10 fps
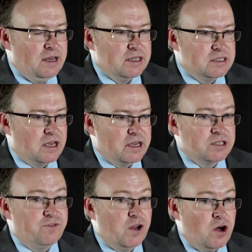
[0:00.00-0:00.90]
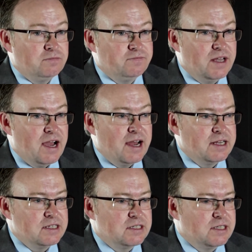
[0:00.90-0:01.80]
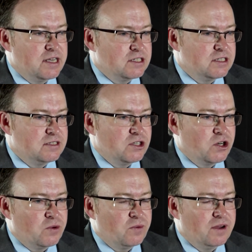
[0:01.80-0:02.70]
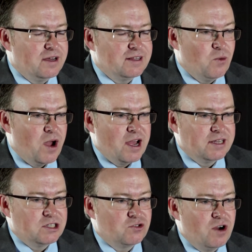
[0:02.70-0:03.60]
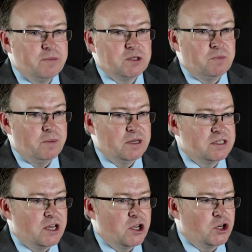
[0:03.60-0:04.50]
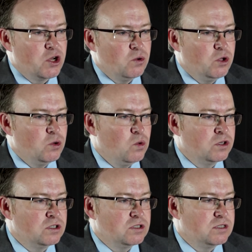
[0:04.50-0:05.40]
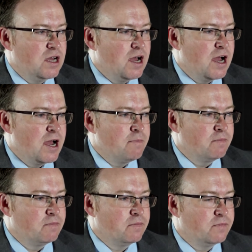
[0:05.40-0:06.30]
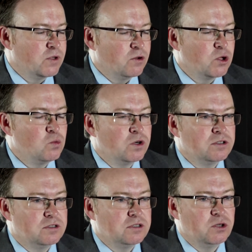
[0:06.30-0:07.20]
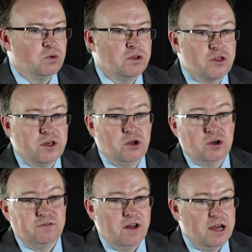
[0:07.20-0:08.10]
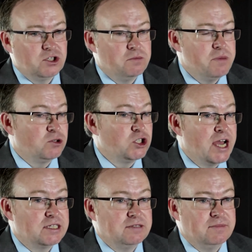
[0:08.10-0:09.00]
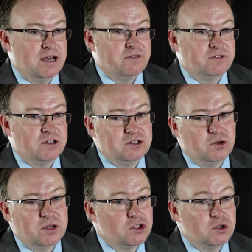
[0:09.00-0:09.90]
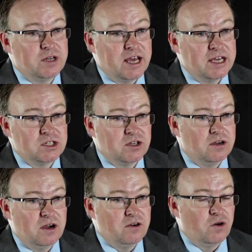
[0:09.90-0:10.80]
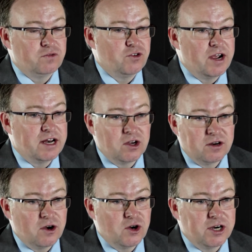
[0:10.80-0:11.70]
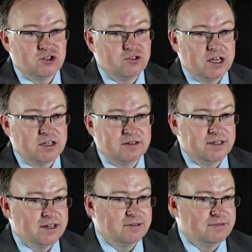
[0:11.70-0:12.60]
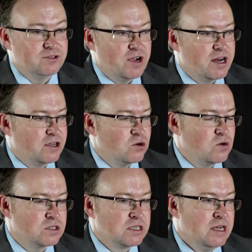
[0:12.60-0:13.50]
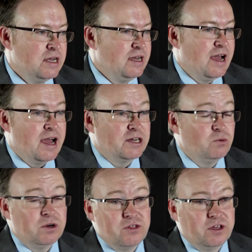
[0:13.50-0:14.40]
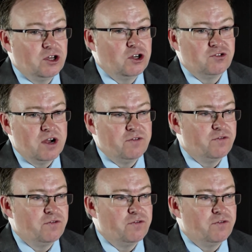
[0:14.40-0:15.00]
It's full on, and it's you know, the way I describe it to people is that, you know, you wouldn't You know, you wouldn't think you could fly a jumbo jet after doing 2 days of training on an intraday, you know, training course, and you wouldn't think you could drive a